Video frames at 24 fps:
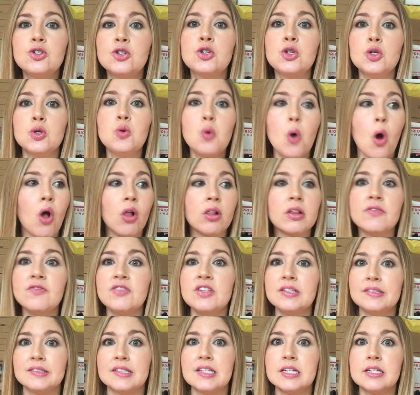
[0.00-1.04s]
do all of
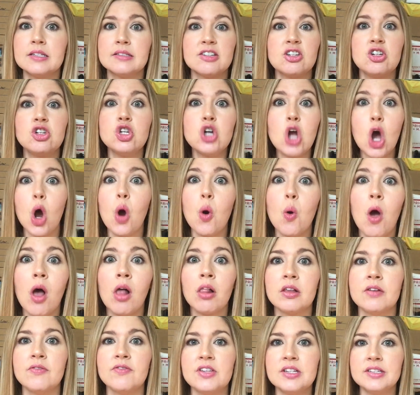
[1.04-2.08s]
these things and know
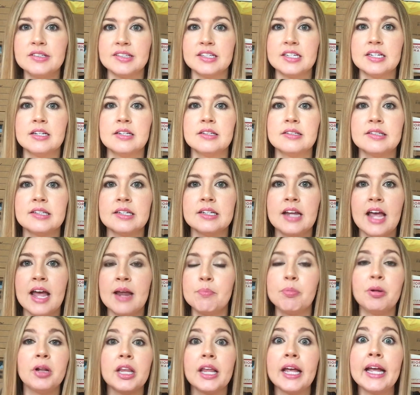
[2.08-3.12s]
all of these things
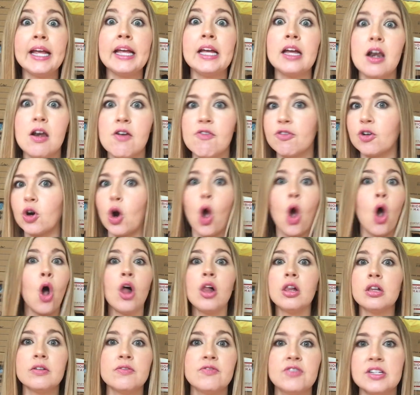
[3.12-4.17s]
and plan for
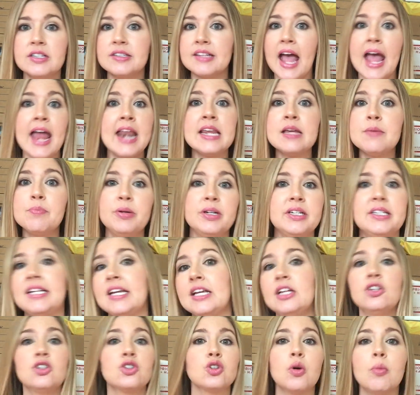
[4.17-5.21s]
all of these, any
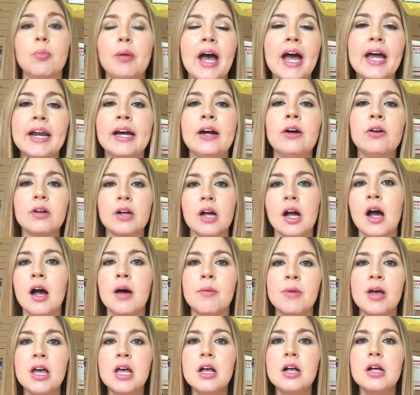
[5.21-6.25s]
potential bad
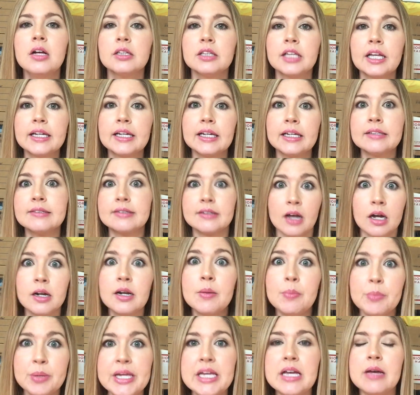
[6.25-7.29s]
outcome, like it's
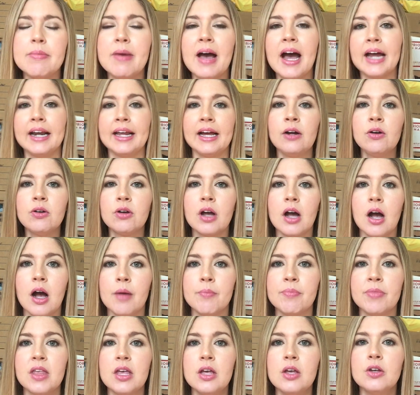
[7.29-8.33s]
gonna be a bad
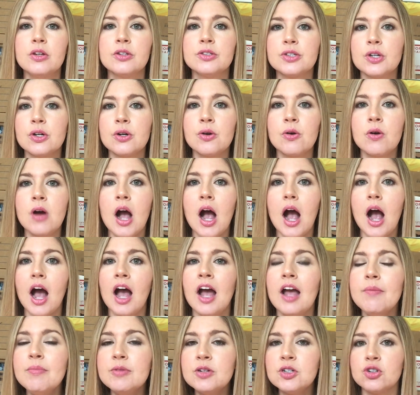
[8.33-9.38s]
outcome. So
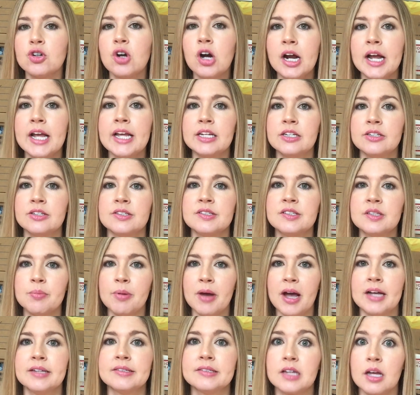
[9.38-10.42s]
I've been trying just the
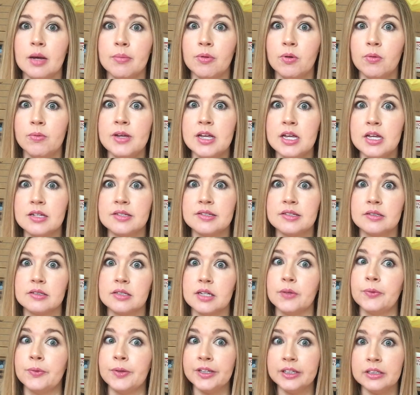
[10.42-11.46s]
past couple weeks since
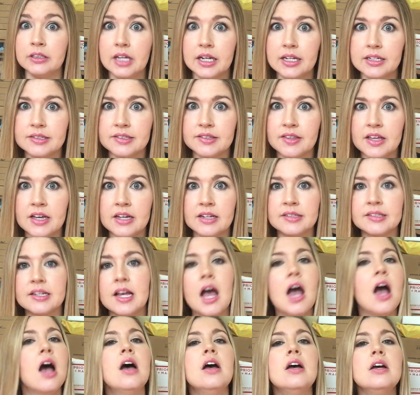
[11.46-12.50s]
I realized this
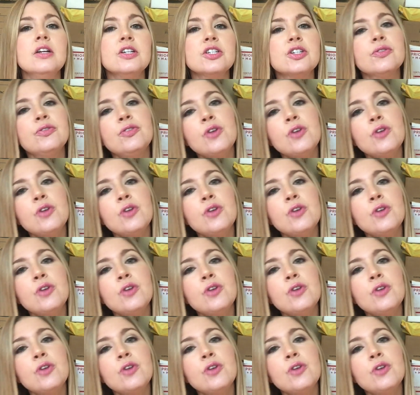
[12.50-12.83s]
to